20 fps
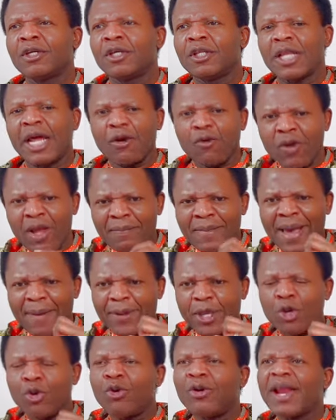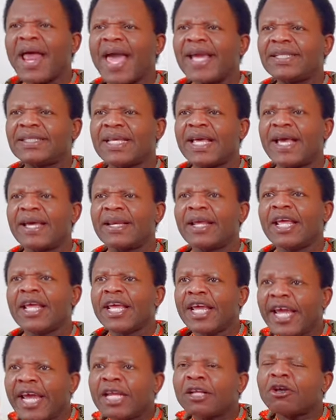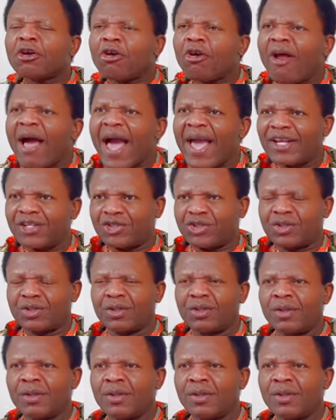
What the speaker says: that we may be united in Christ.